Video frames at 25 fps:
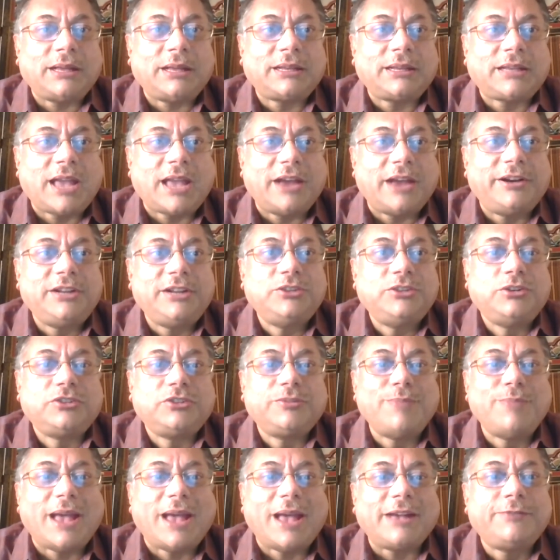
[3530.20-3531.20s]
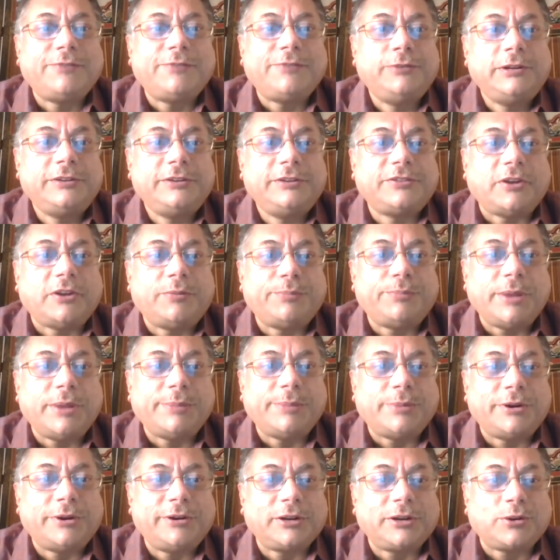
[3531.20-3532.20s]
carry those bagfuls of
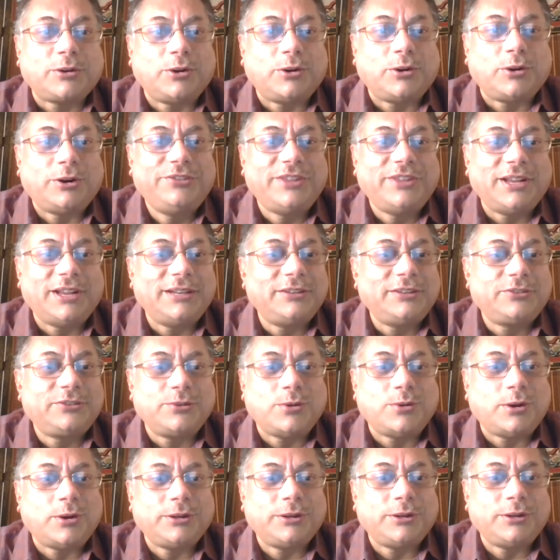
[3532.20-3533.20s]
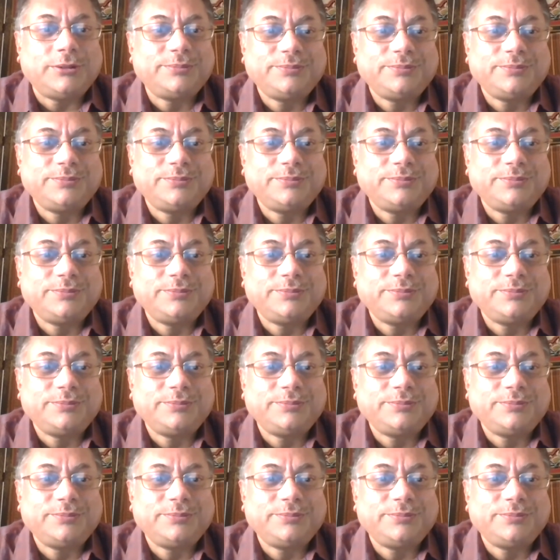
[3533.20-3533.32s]
paper records and so on.